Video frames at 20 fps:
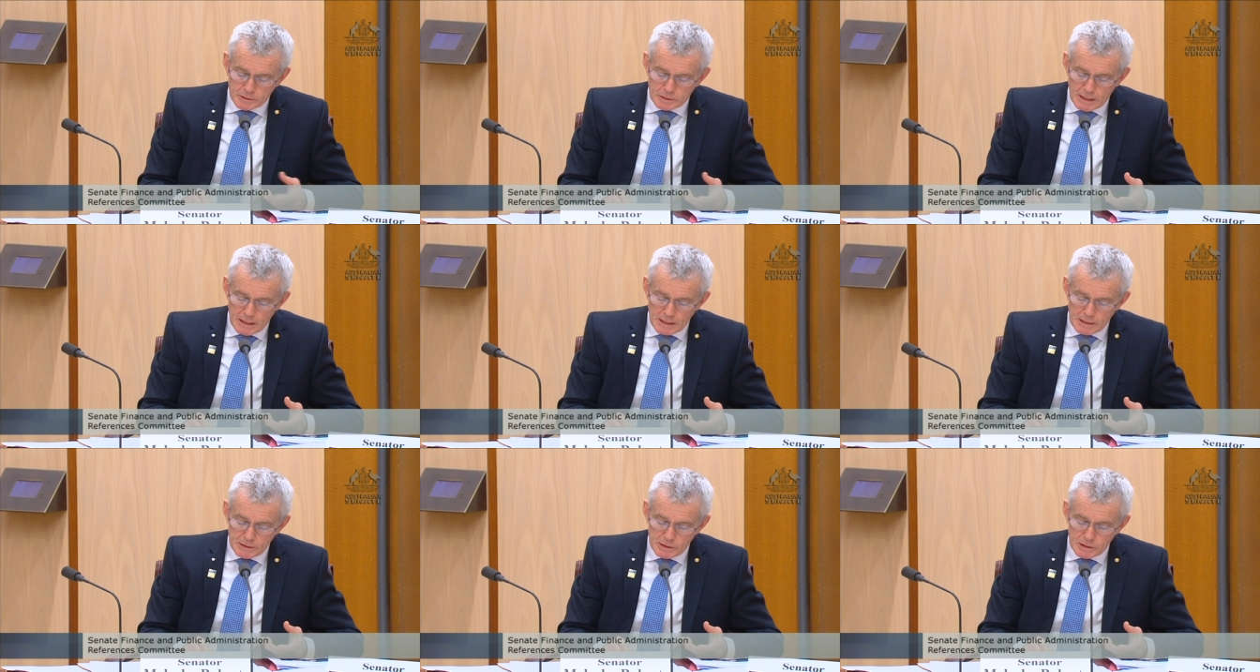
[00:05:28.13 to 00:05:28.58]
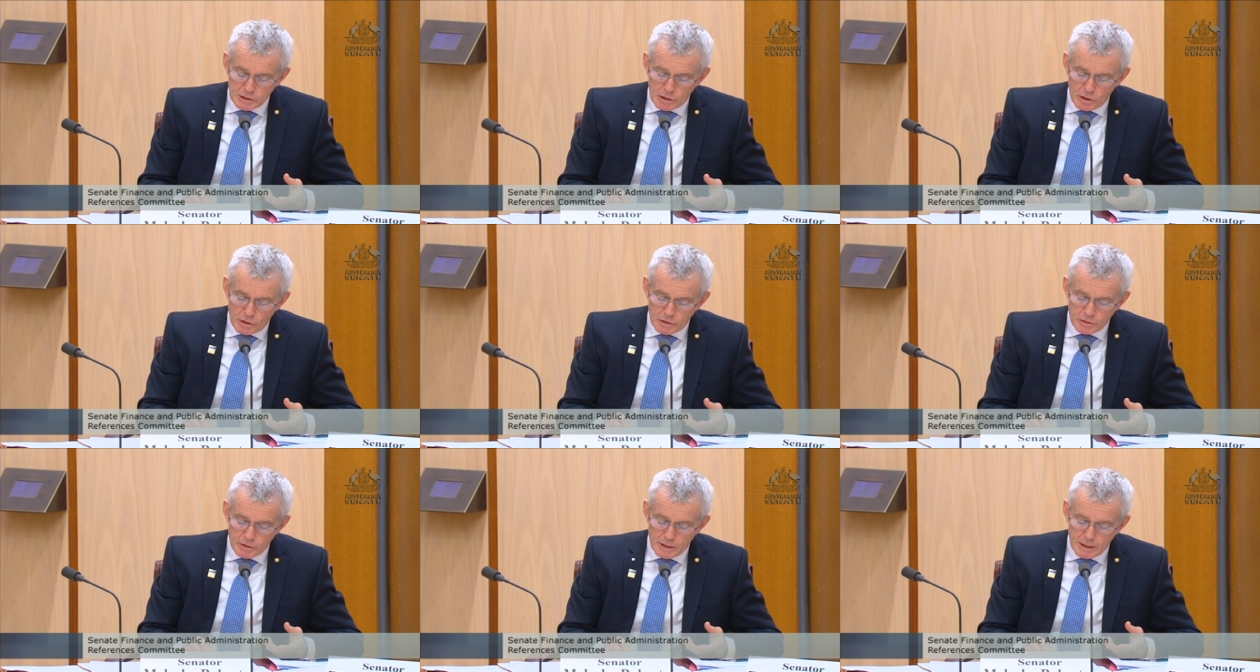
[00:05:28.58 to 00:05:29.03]
taking this
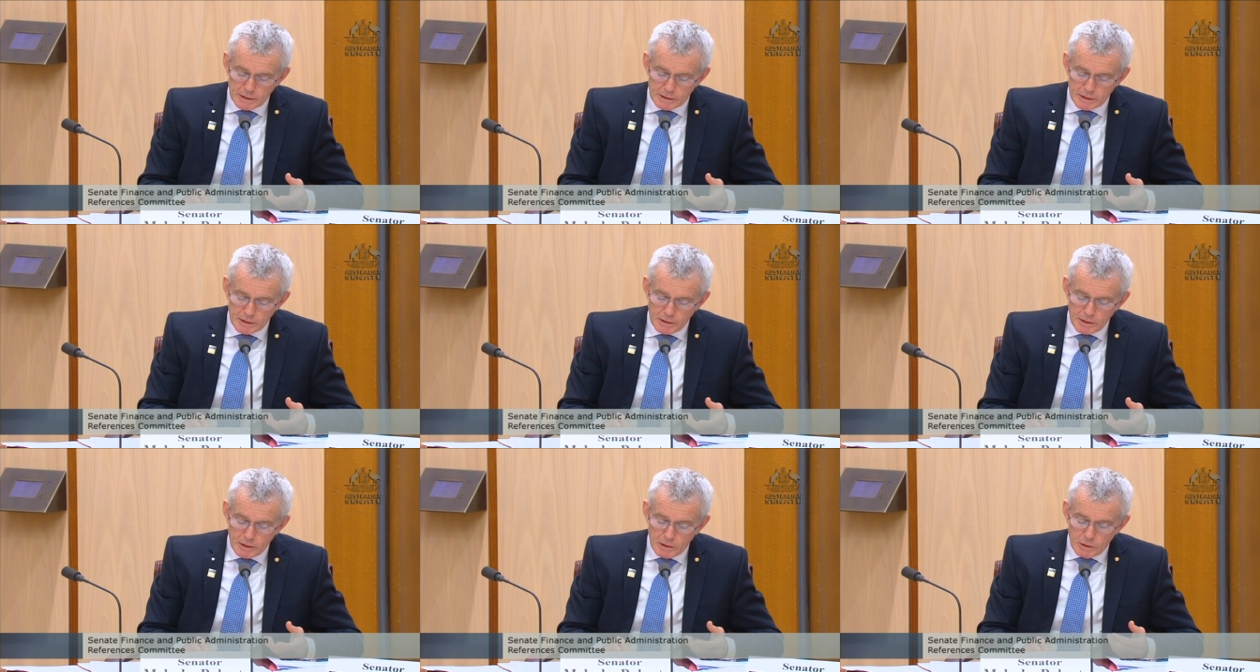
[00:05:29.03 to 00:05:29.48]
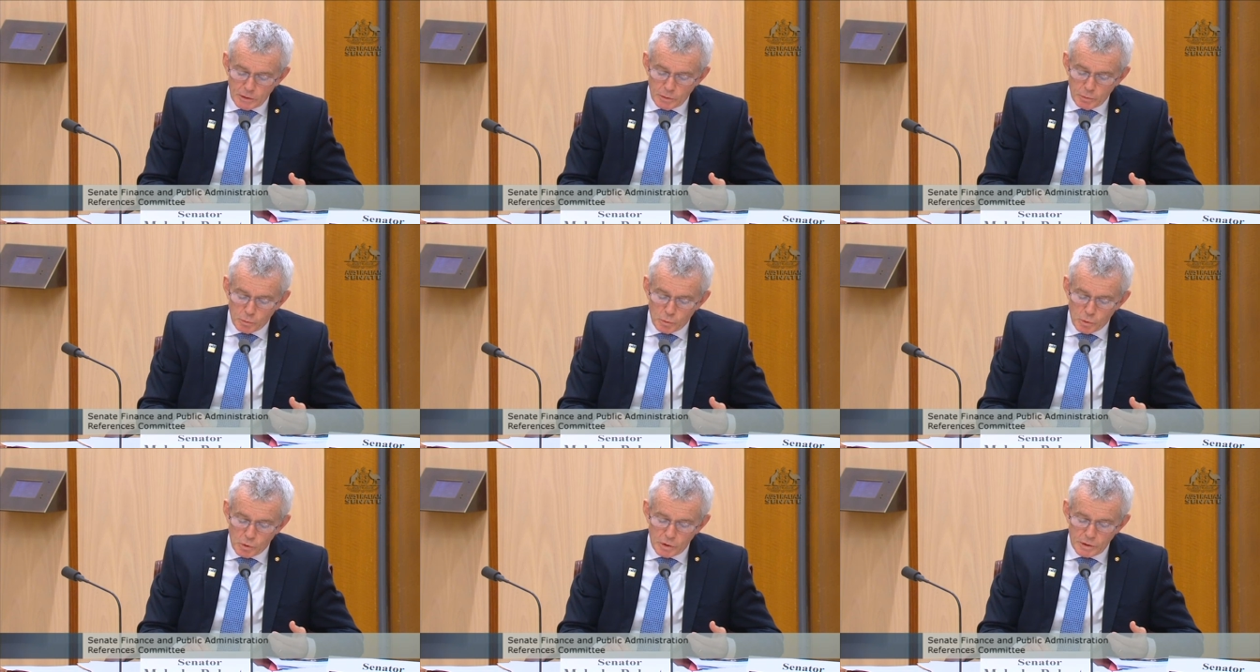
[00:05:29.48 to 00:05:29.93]
contract
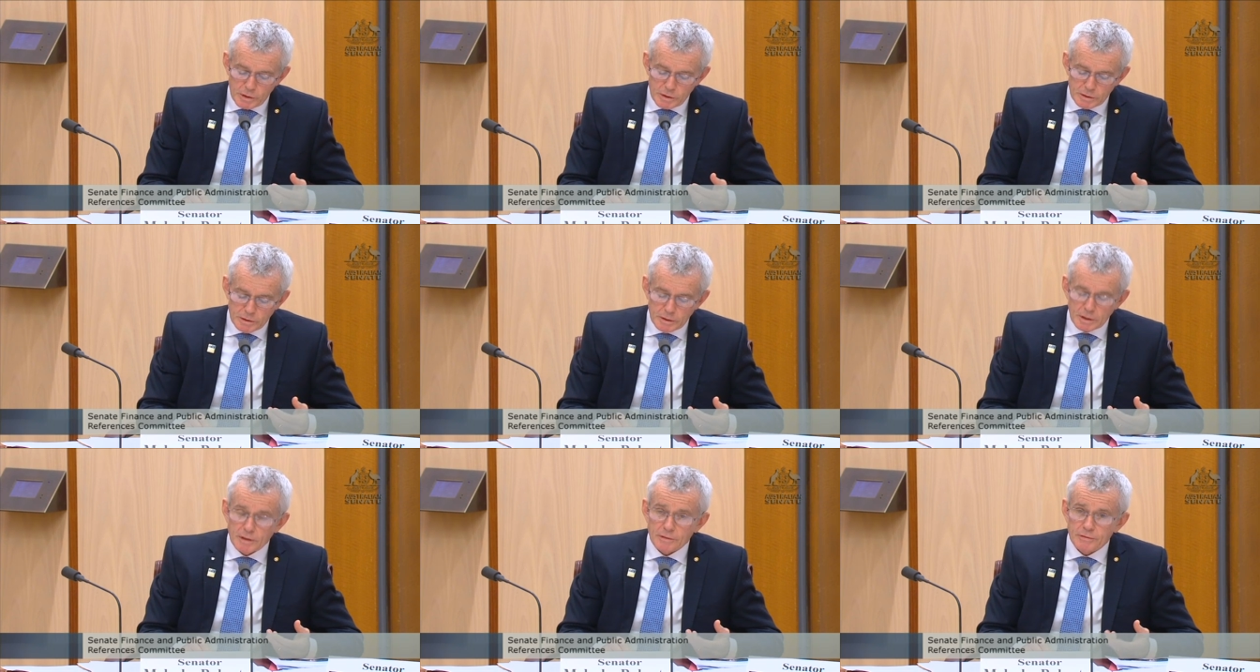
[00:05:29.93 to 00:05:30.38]
would